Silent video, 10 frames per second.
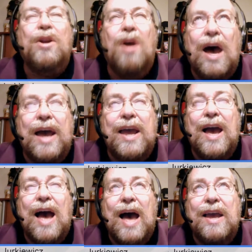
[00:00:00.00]
no,
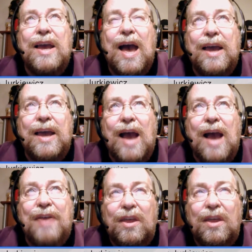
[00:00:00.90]

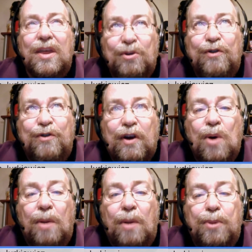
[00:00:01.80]
I think that was very
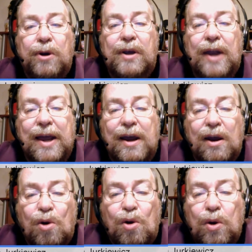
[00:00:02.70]
well put, and I
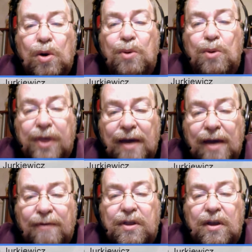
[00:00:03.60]
agree with
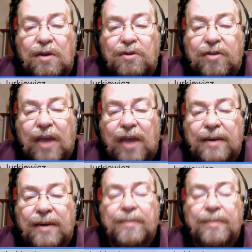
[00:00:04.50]
everything you said.